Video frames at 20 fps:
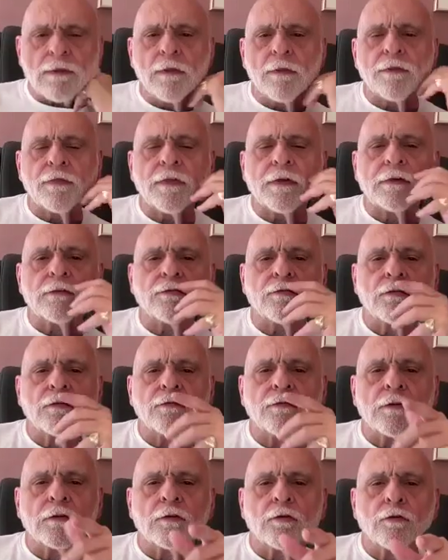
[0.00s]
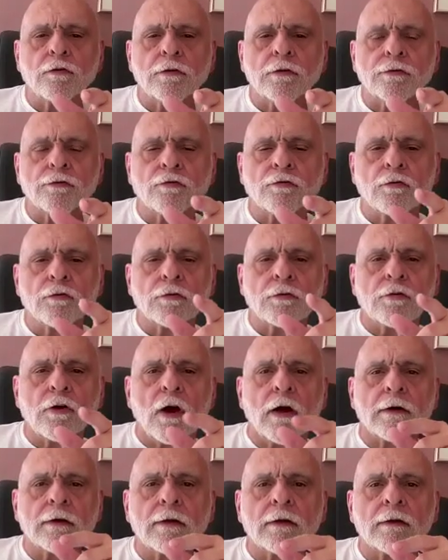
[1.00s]
of the things you've alluded to in
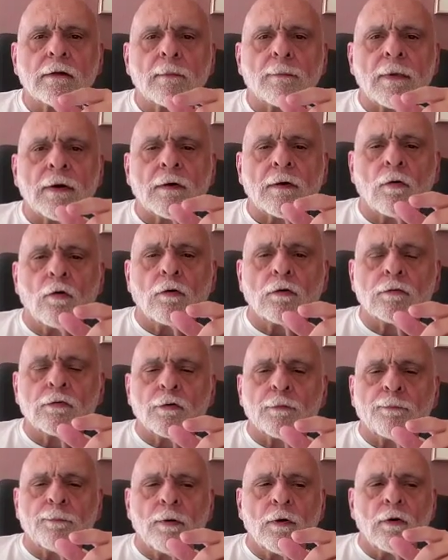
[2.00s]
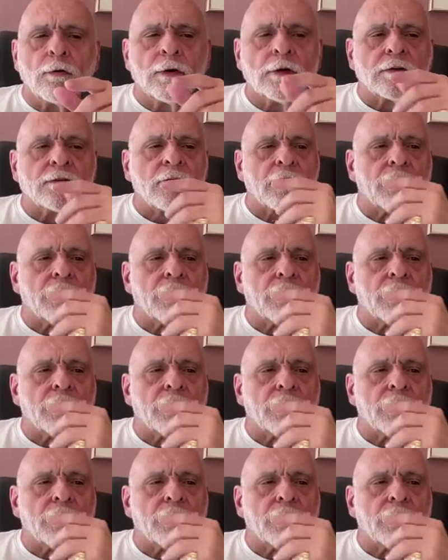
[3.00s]
talking about older poets,